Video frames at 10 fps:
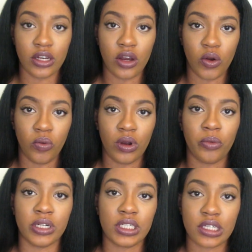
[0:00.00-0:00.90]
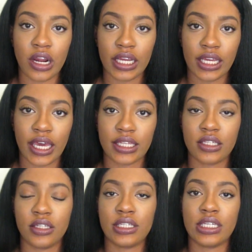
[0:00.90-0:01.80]
to know what we're starting at
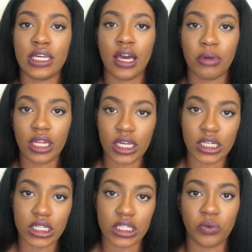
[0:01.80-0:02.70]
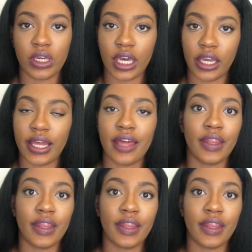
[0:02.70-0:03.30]
to see how many inches we gain